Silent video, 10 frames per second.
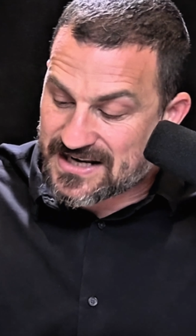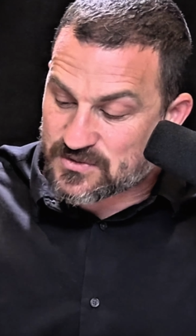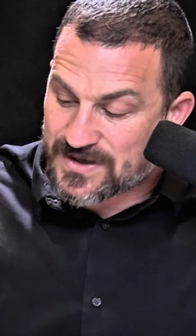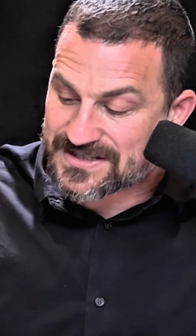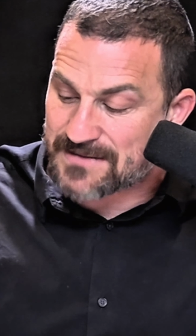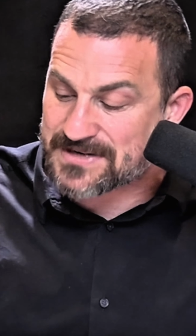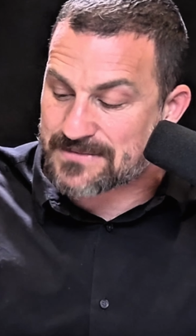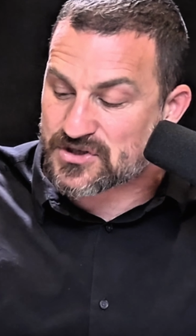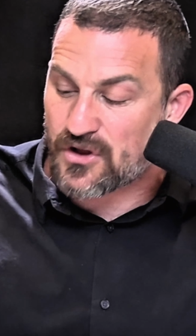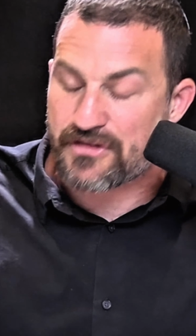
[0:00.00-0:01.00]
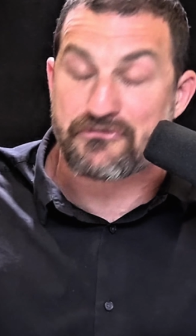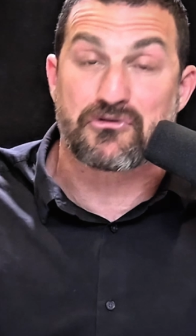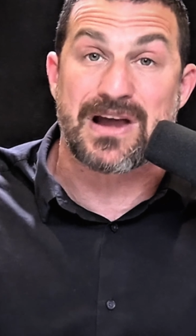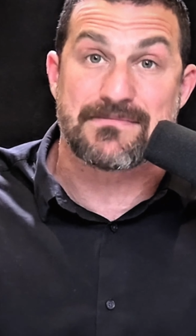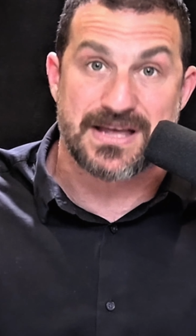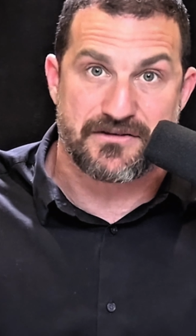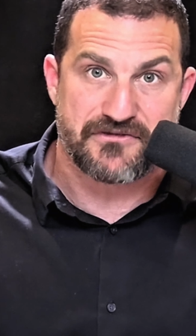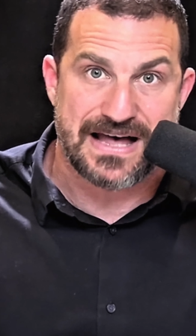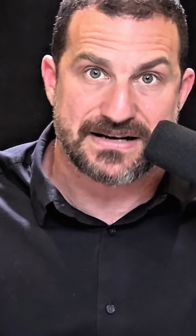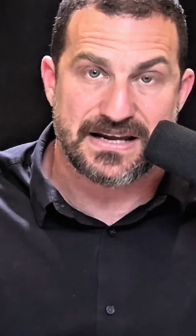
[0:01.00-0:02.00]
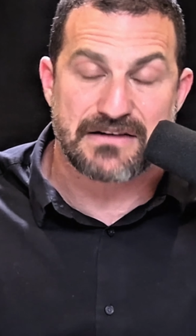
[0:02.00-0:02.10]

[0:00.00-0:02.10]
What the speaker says: It's what's sometimes called the framing effect.